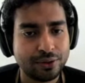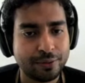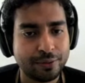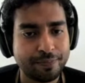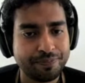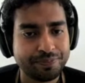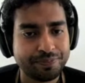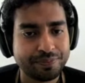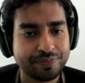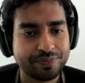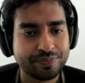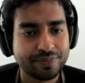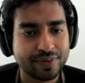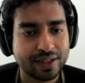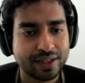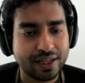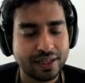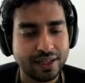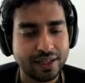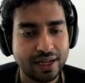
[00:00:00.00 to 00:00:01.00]

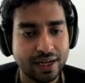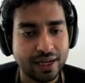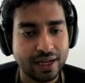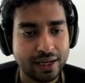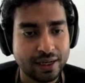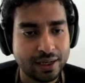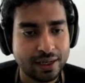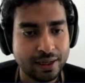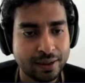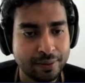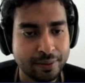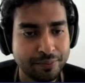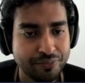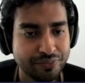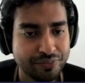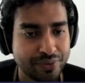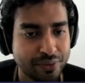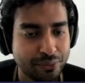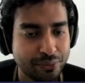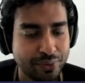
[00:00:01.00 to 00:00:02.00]
So
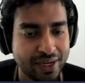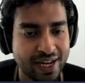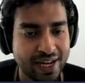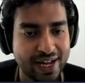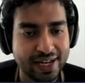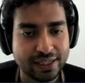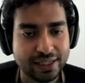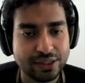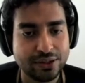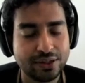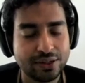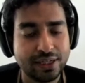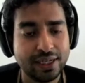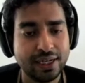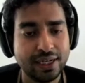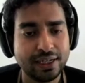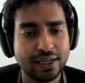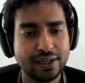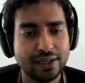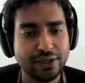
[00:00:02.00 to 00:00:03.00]
one has to
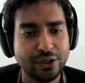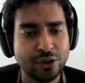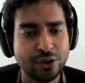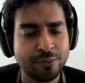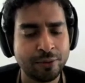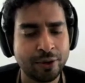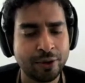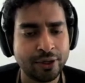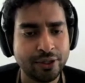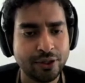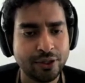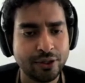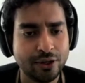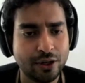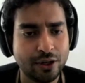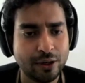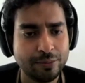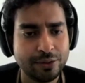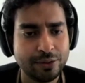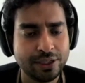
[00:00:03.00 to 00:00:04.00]
create a new
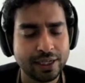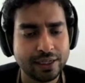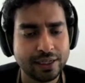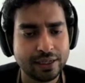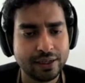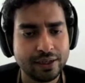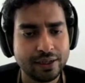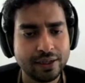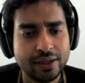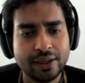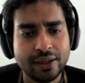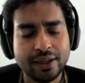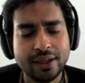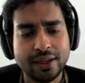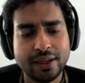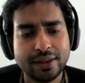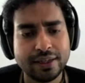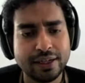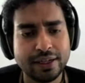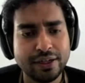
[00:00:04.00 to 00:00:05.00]
module object.
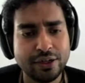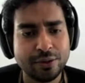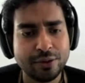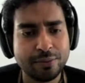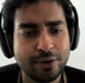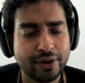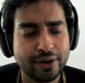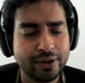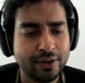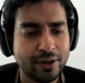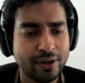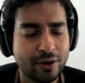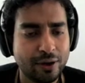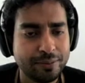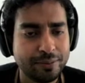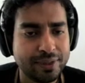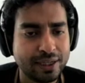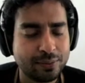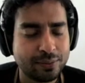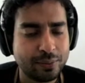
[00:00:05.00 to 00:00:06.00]
The new module
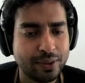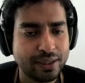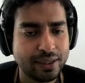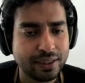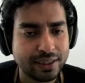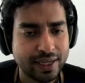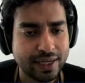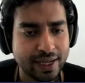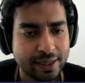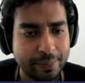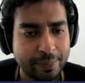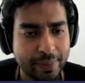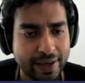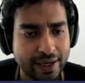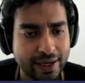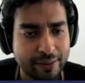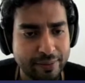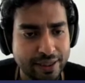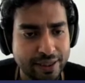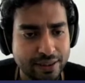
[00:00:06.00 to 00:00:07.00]
object will take
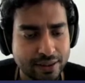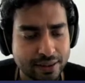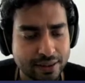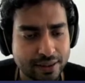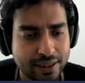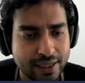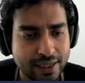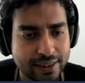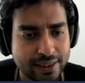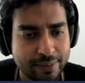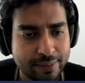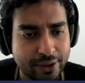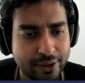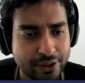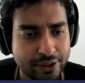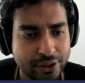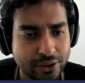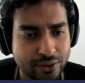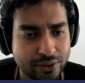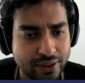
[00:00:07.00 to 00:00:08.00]
parameters like the
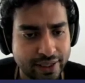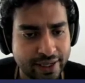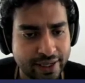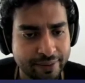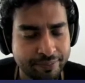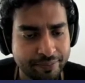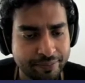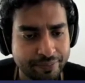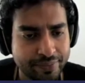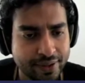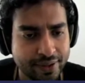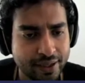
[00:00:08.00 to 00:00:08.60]
module name.